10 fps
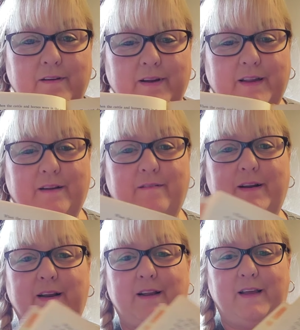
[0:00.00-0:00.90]
They're getting
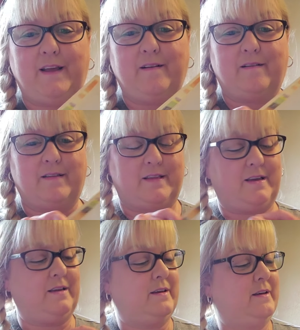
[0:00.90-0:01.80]
ready to eat, aren't
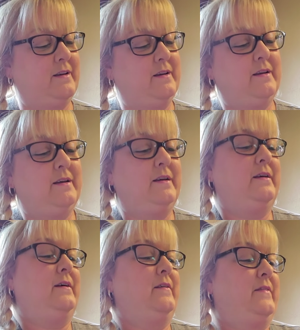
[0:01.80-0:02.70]
they?
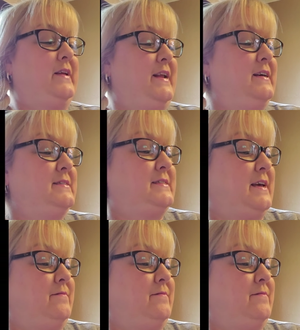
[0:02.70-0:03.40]
The next day,